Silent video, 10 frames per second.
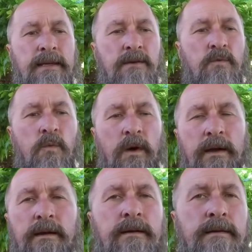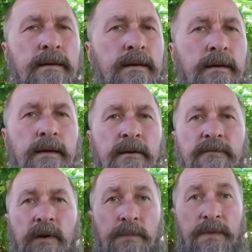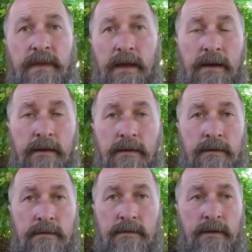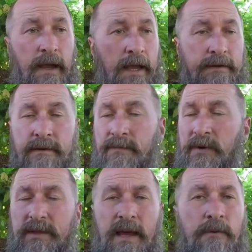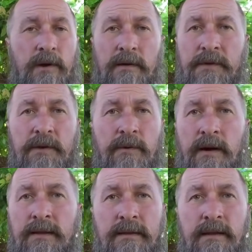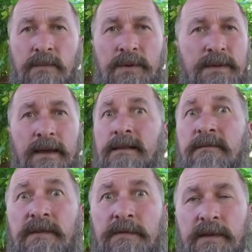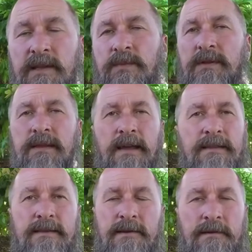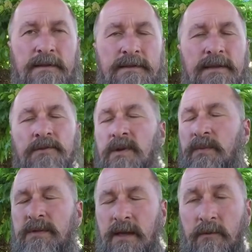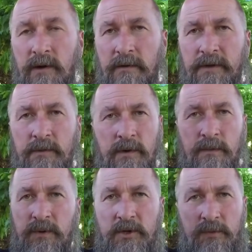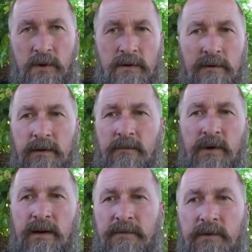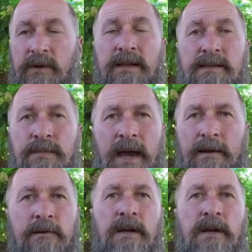Where from there, and put that wherever you want, you know, put that in the 50s, put that at the turn of the century, put that wherever you want, put your marker wherever you want, it doesn't matter.